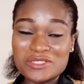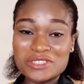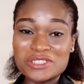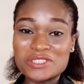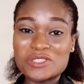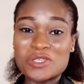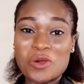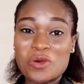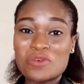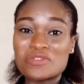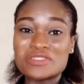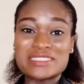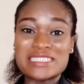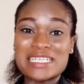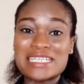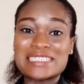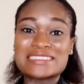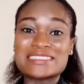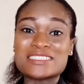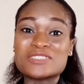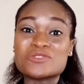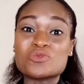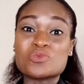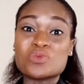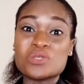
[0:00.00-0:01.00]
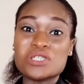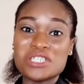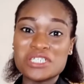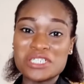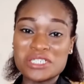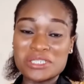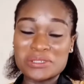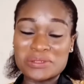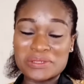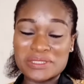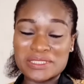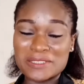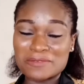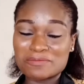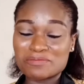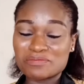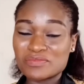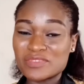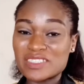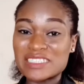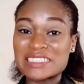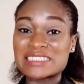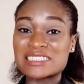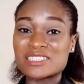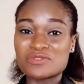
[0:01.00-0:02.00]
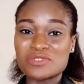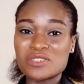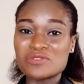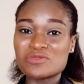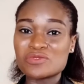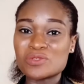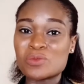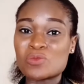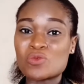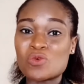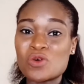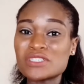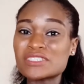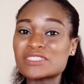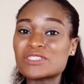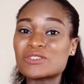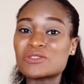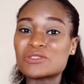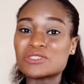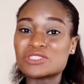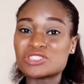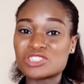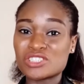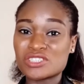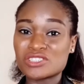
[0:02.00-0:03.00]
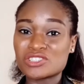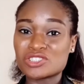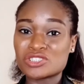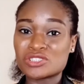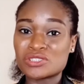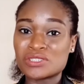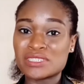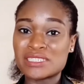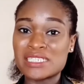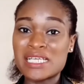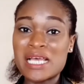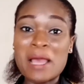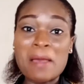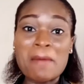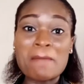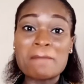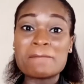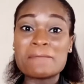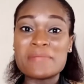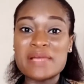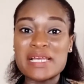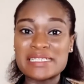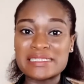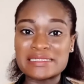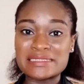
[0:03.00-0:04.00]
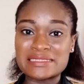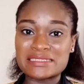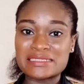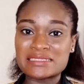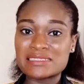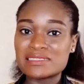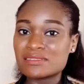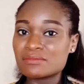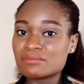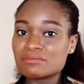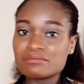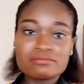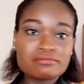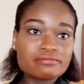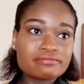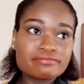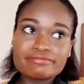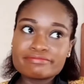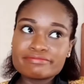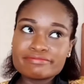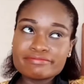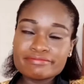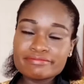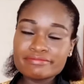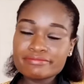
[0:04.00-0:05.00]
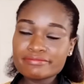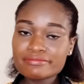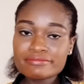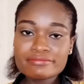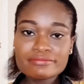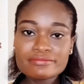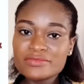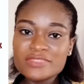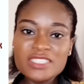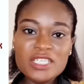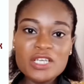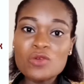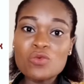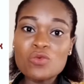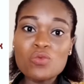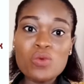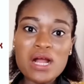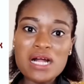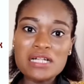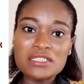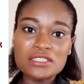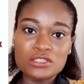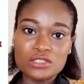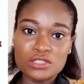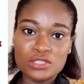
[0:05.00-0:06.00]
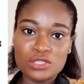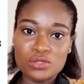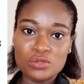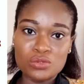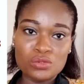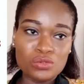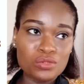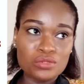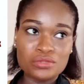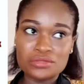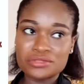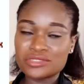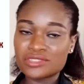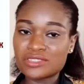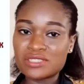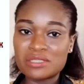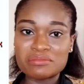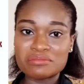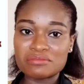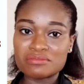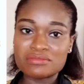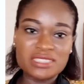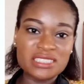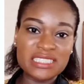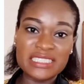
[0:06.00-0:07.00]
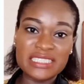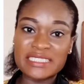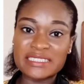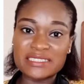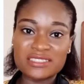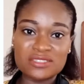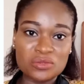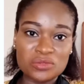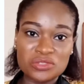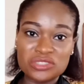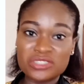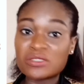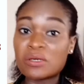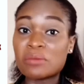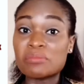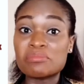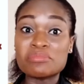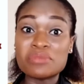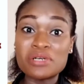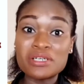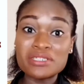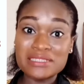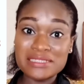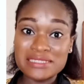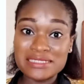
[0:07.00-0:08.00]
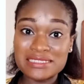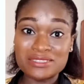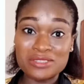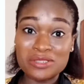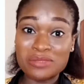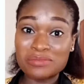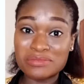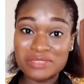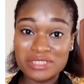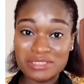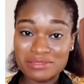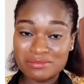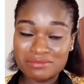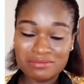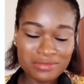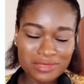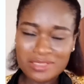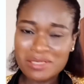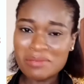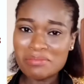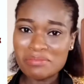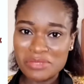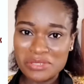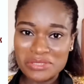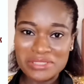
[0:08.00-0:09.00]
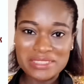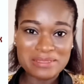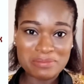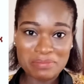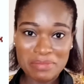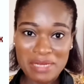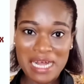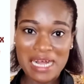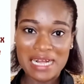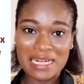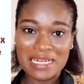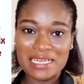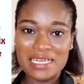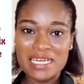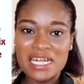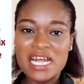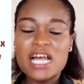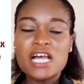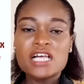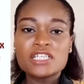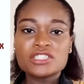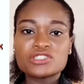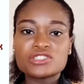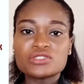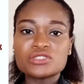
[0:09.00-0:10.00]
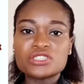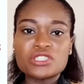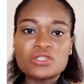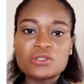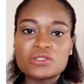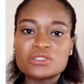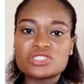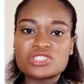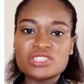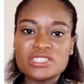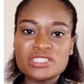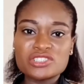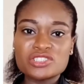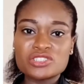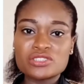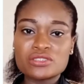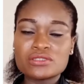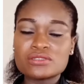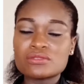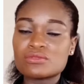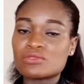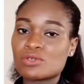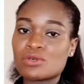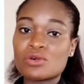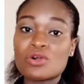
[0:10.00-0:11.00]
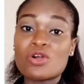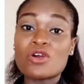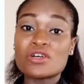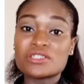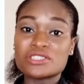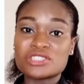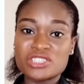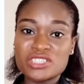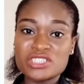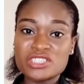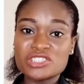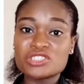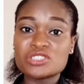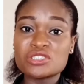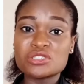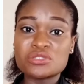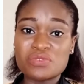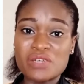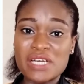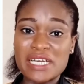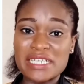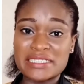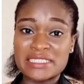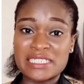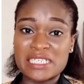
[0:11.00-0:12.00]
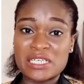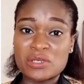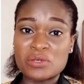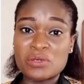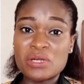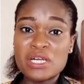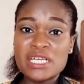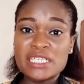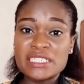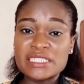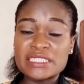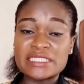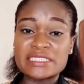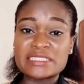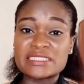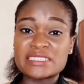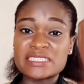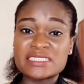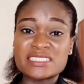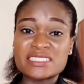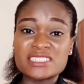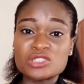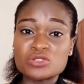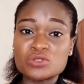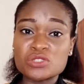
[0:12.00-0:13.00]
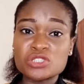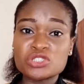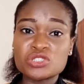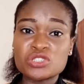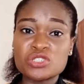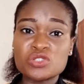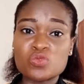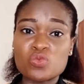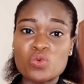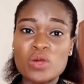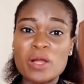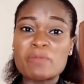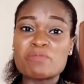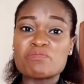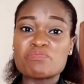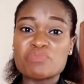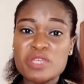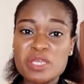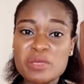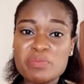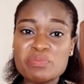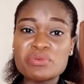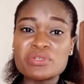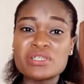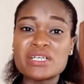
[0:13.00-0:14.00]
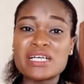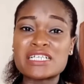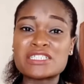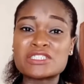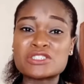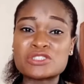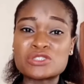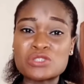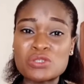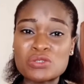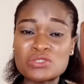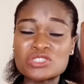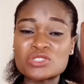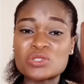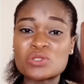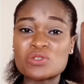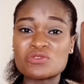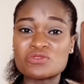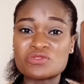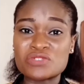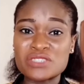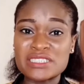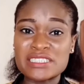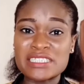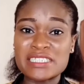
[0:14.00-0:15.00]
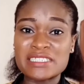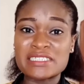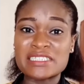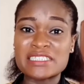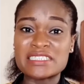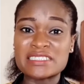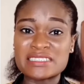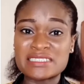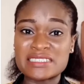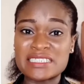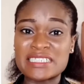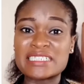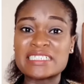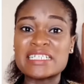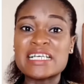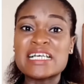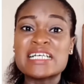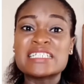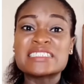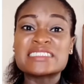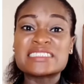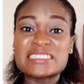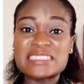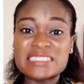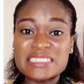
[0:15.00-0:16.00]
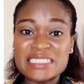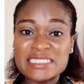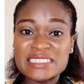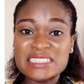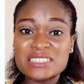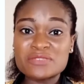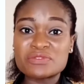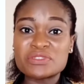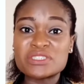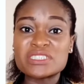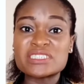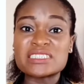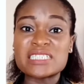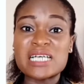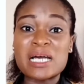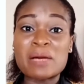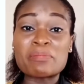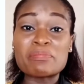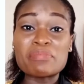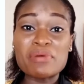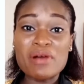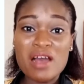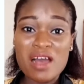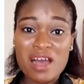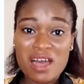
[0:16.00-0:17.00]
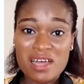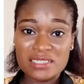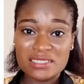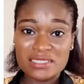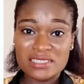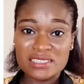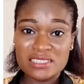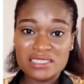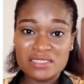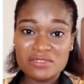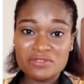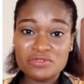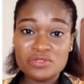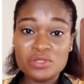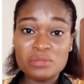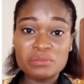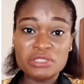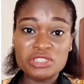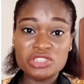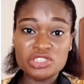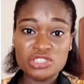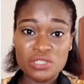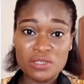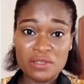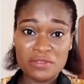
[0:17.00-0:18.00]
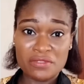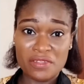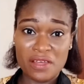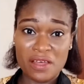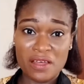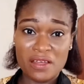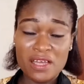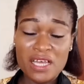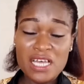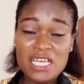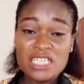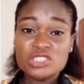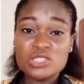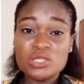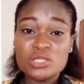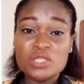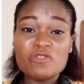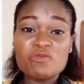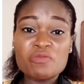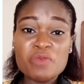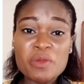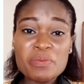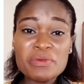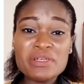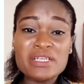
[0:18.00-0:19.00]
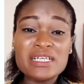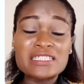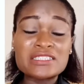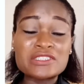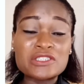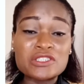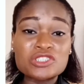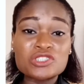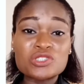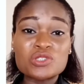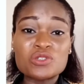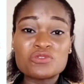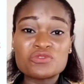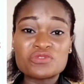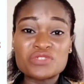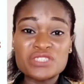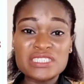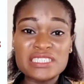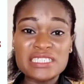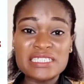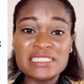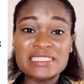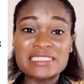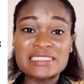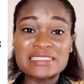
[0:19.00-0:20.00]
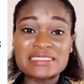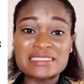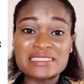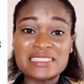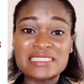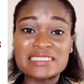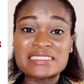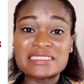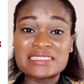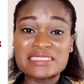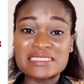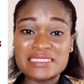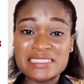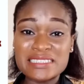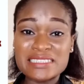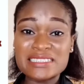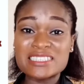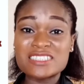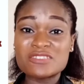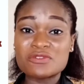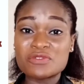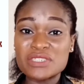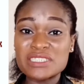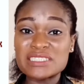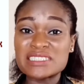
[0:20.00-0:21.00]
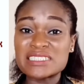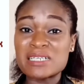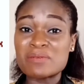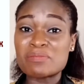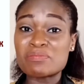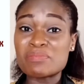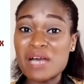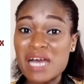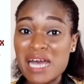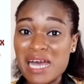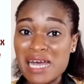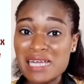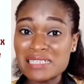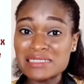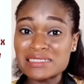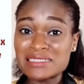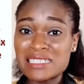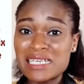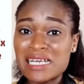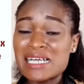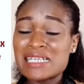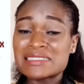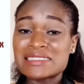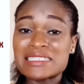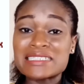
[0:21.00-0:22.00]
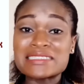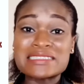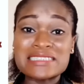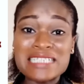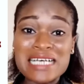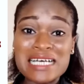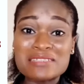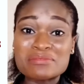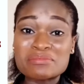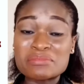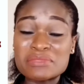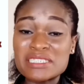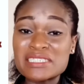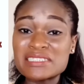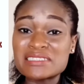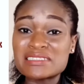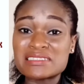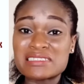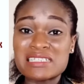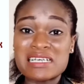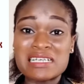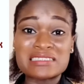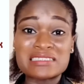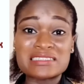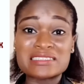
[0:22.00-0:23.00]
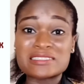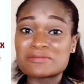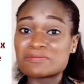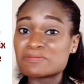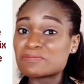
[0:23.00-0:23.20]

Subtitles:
the COVID-19 word is different from what congestion meant a while ago or some days or some months back. So the congestion right now is a situation where people cannot conveniently stay 6 feet apart from each other. So if people cannot conveniently stay 6 feet apart, then that means that